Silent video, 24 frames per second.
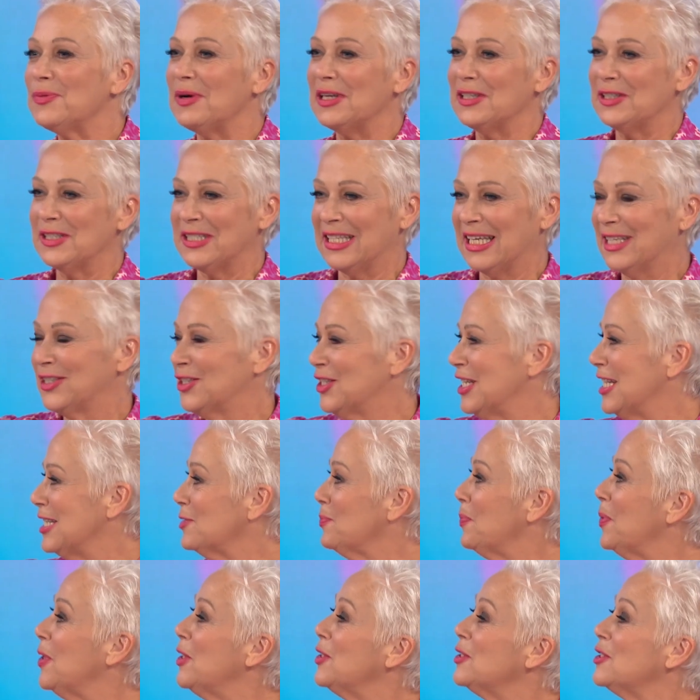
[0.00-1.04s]
Wilder says she has
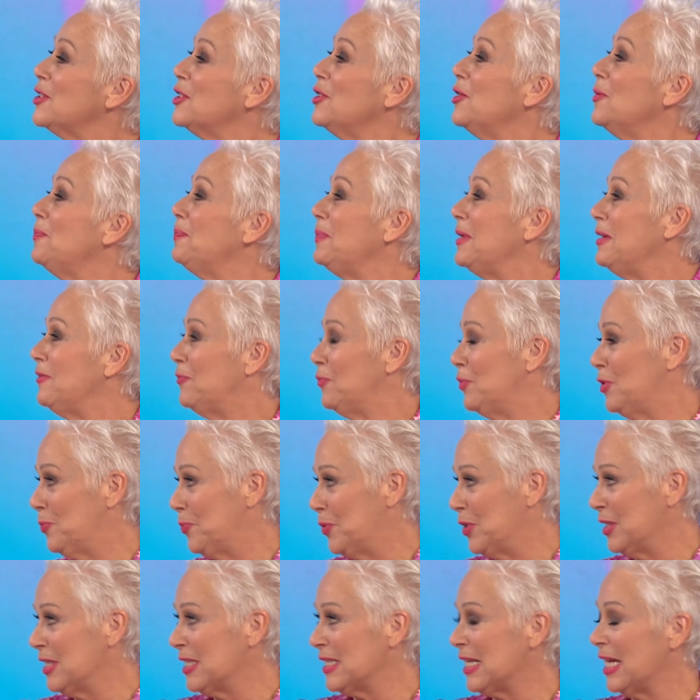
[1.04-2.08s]
personal beef with
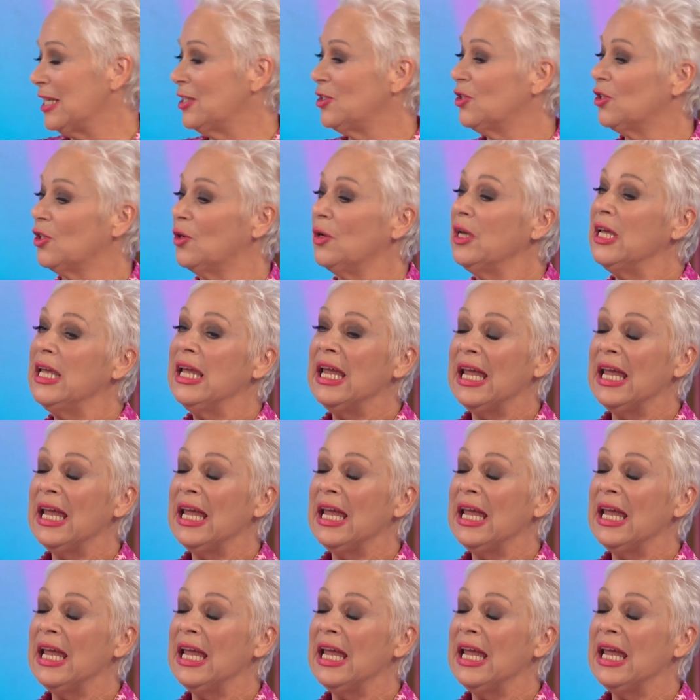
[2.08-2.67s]
Prince Andrew.